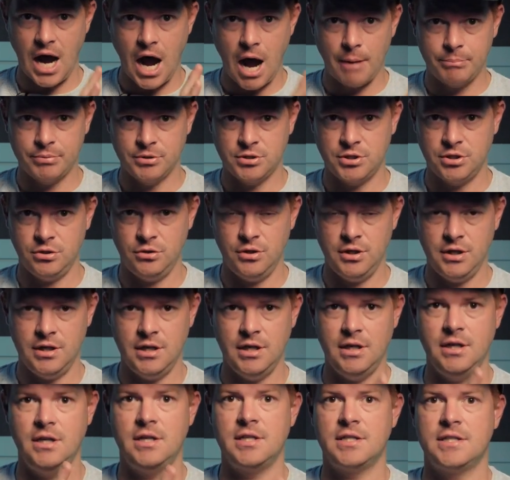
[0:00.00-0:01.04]

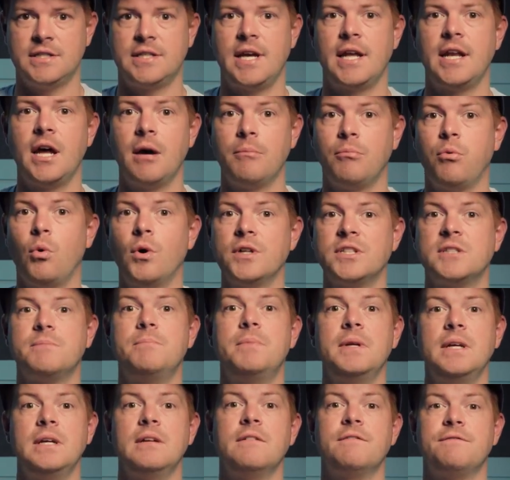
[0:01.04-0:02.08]
opportunity to set up what's
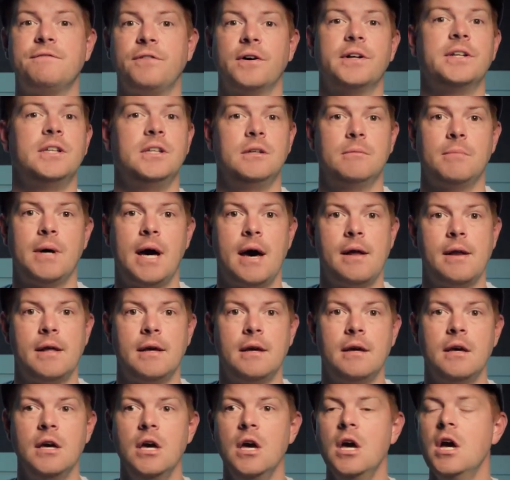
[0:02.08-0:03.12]
being funny about it